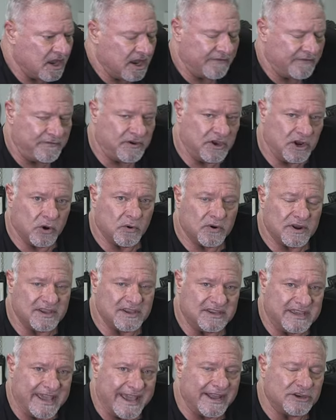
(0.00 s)
If you don't
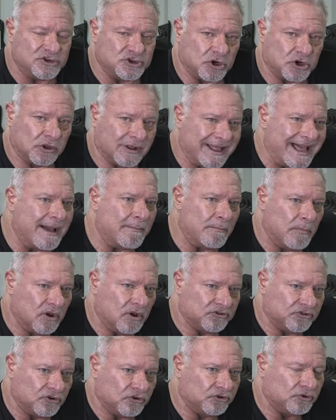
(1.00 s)
engage your lat
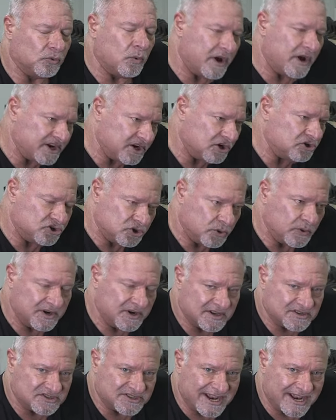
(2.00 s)
muscles while you're
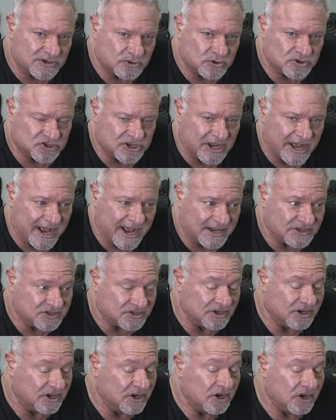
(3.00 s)
doing this exercise,
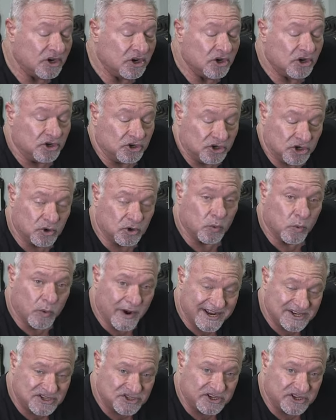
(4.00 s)
you're
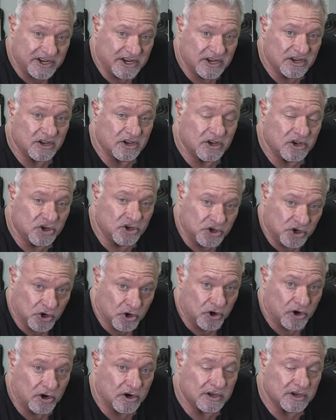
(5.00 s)
wasting
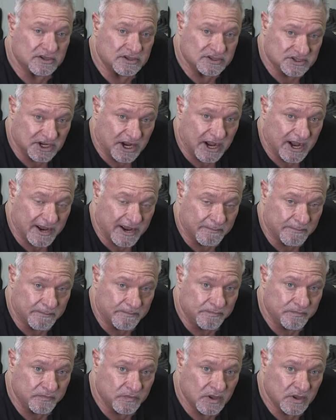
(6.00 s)
your time.
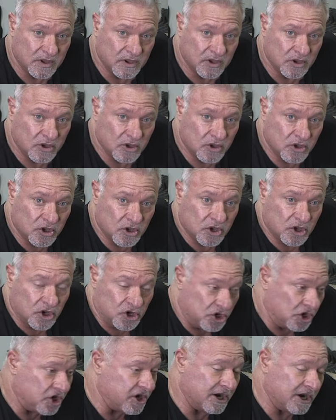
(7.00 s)

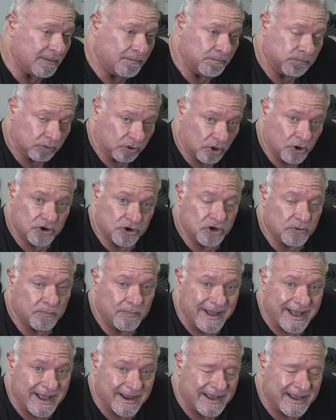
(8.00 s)
You're gonna blow your
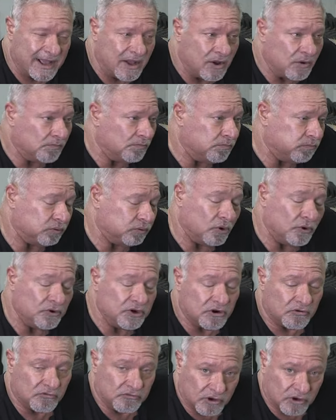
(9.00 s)
back out, blow
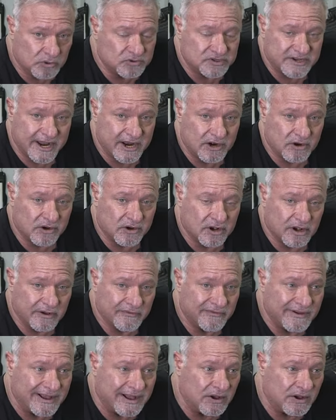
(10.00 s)
your rotator
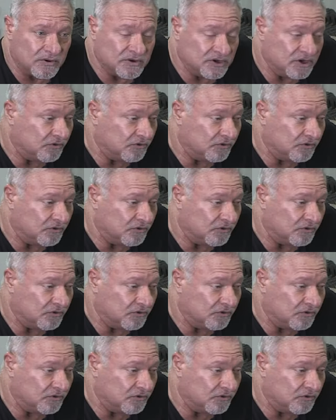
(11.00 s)
cuff out.